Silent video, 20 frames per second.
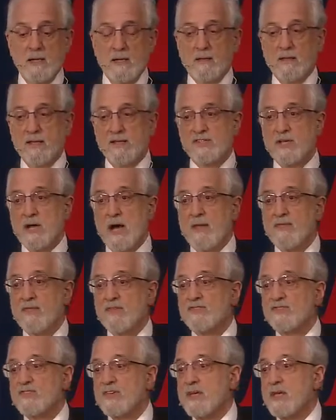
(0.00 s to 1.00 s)
Lee Scott, the
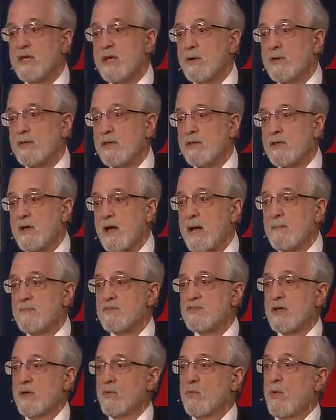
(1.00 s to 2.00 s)
CEO at the time,
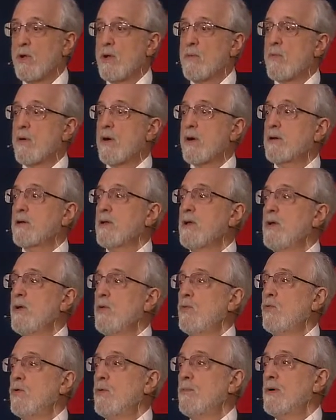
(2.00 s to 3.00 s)
said Walmart
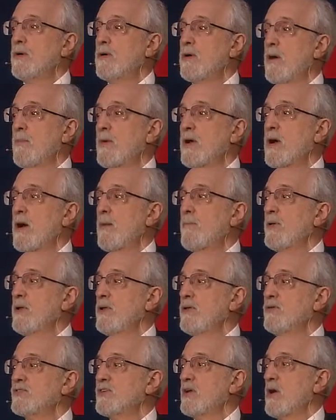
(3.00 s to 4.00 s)
will become a company
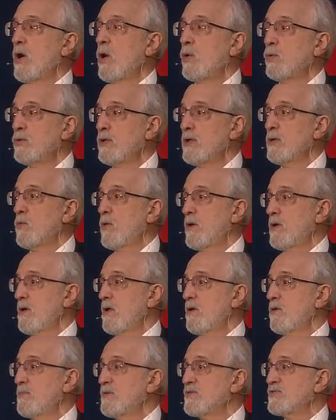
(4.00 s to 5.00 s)
using only
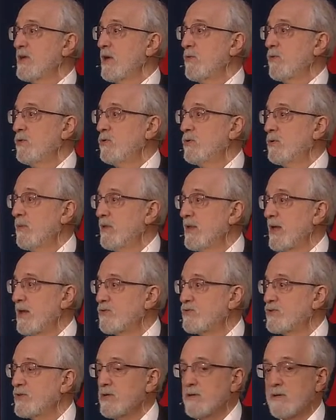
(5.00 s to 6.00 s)
100% renewable
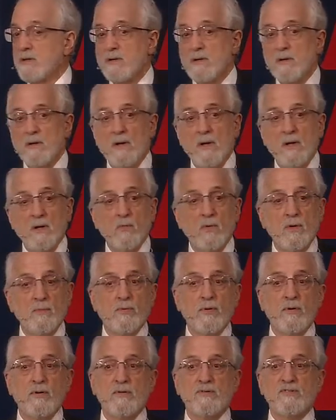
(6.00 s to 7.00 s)
energy, would
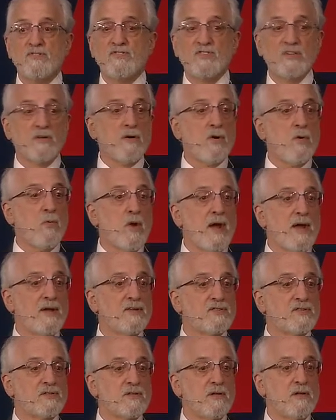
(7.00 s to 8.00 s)
produce zero
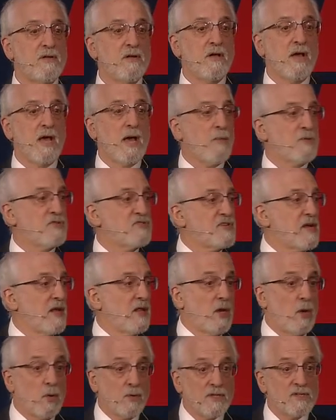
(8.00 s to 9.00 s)
waste, and would sell
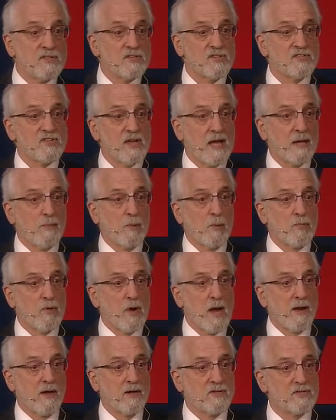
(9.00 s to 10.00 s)
only sustainable
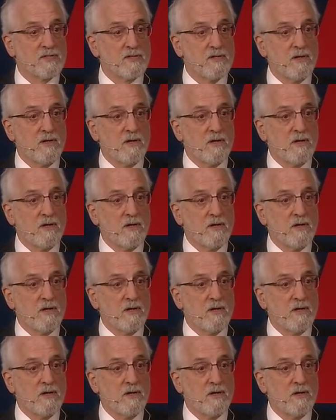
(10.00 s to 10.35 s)
products.